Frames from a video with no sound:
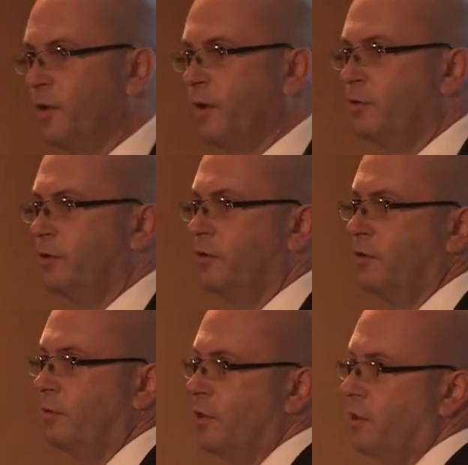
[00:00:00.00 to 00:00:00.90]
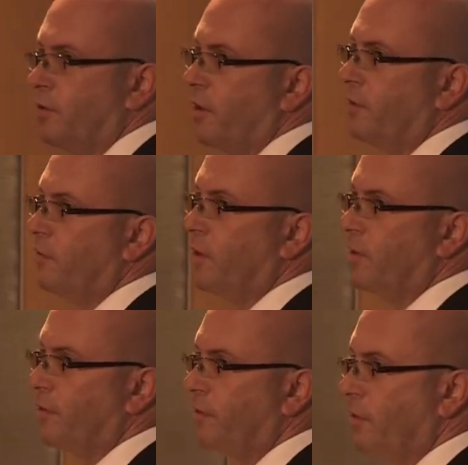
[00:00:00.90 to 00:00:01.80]
people to do bring your own
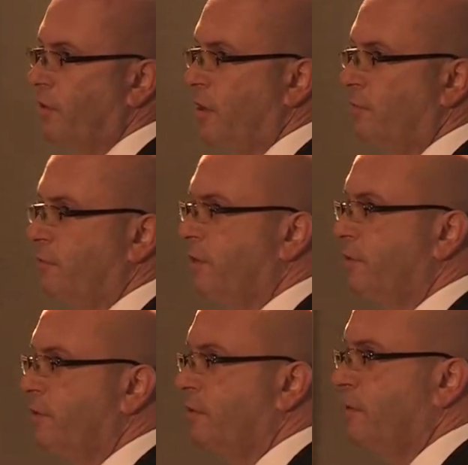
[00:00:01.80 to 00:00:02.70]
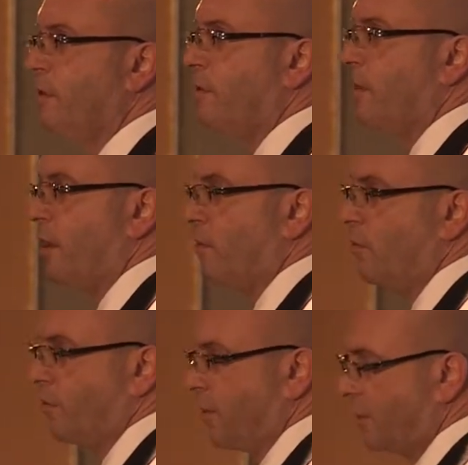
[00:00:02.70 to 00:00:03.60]
device at their own risk. They can
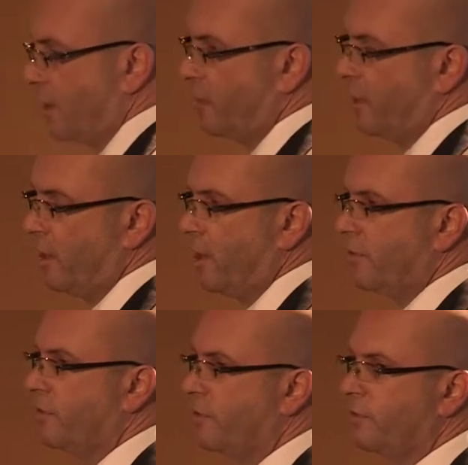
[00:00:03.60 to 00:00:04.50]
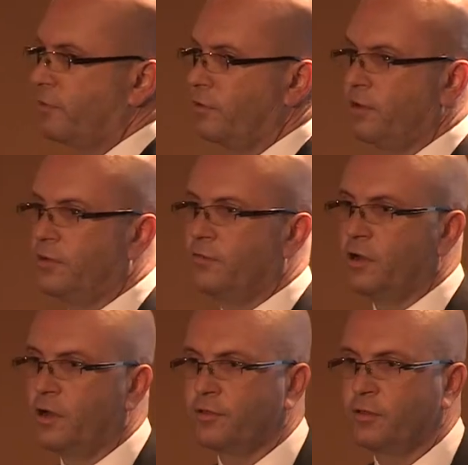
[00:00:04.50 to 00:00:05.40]
also come and ask us for a
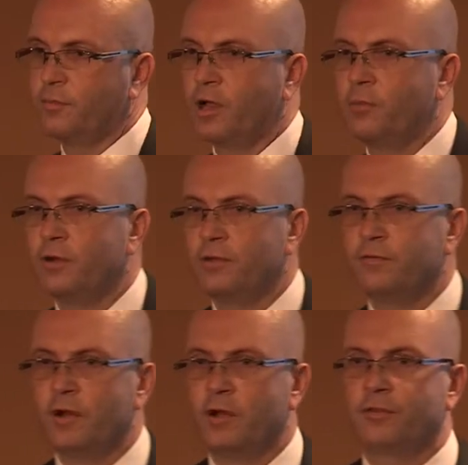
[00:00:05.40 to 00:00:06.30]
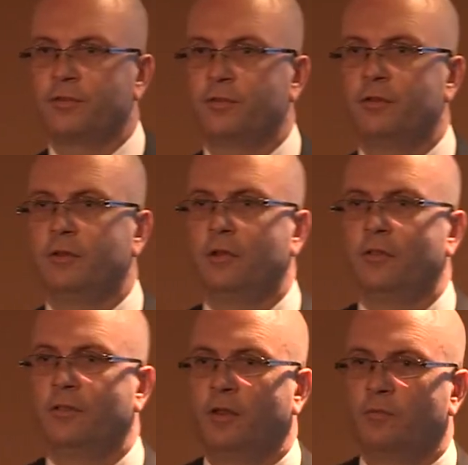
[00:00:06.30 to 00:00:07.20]
device, a mobile device
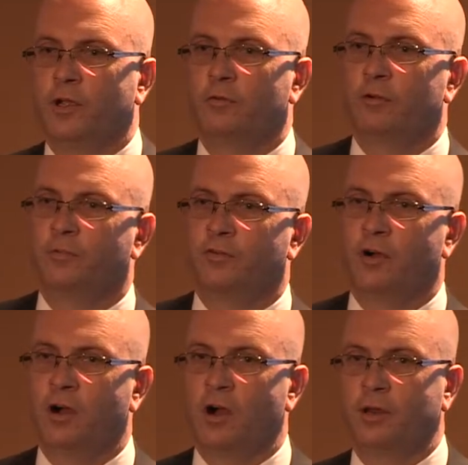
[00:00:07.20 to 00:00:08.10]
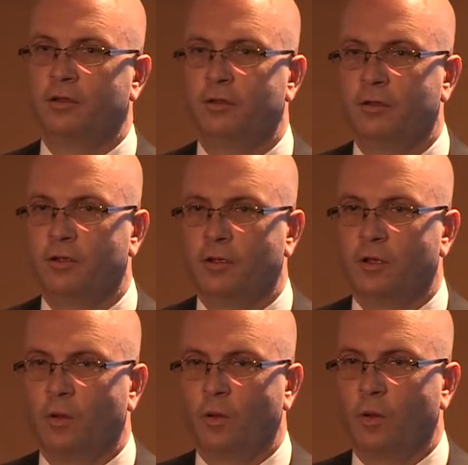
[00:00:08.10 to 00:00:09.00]
that we would provide,
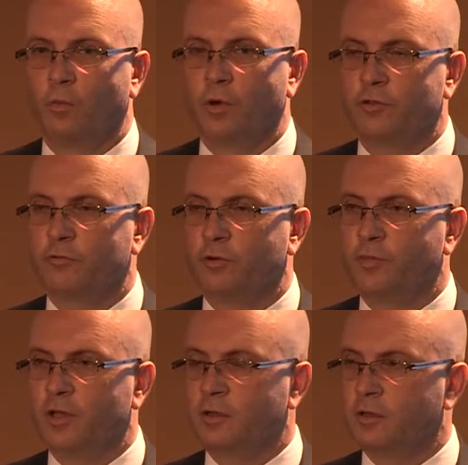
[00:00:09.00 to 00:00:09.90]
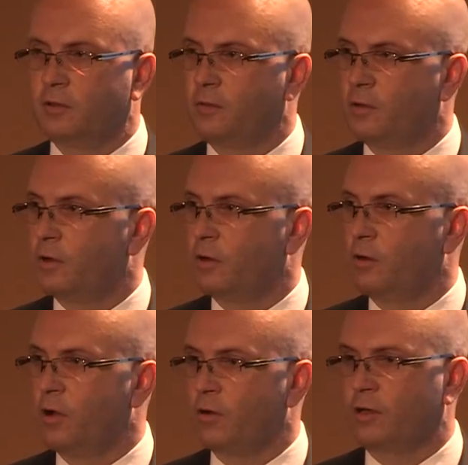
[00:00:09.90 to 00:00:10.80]
which would be
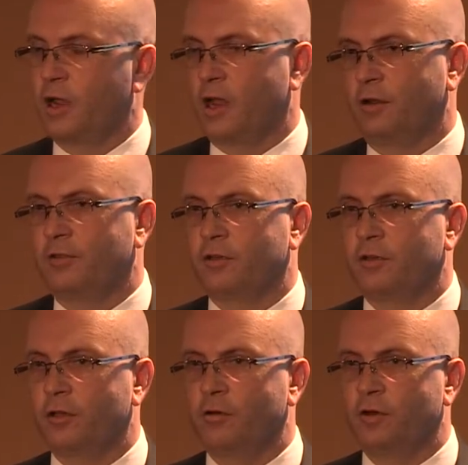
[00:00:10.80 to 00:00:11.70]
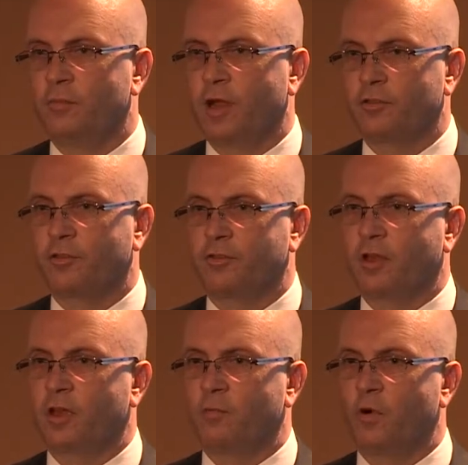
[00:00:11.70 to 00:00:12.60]
locked down and secured in much the
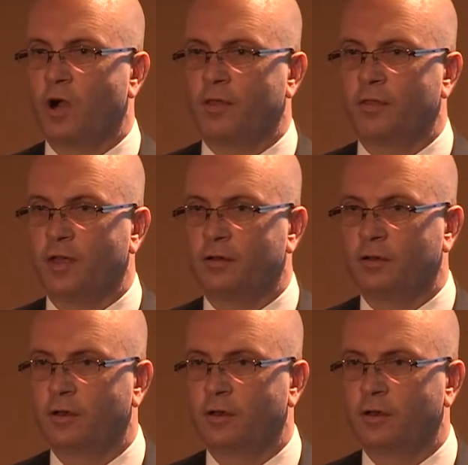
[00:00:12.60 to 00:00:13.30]
same way that